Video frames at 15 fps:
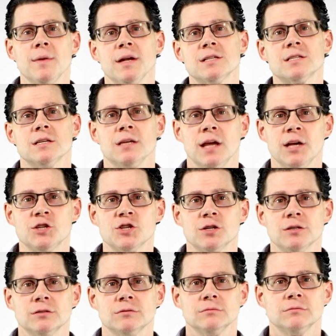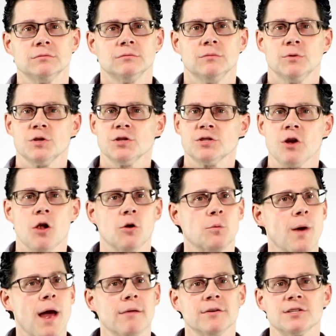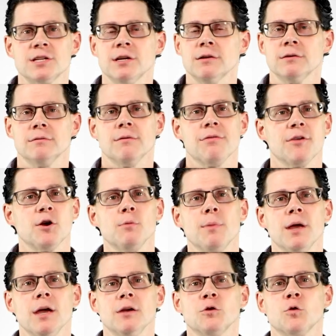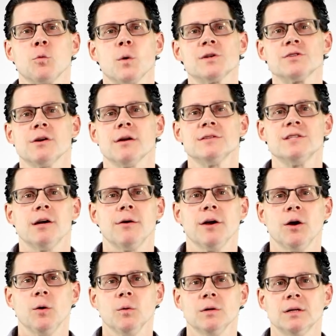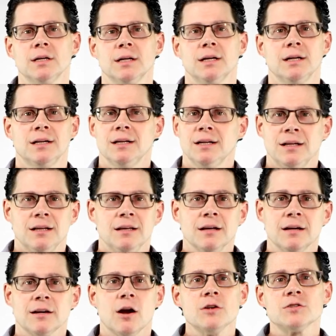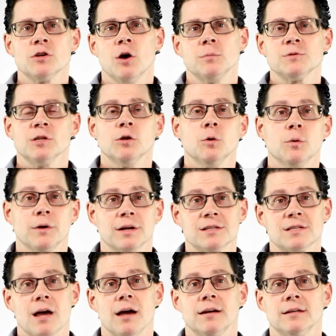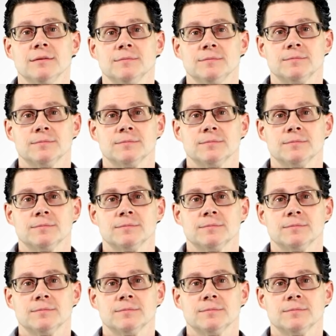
minutes in nature, which is all around us here in Thunder Bay in northwestern Ontario, it can also help to lower anxiety.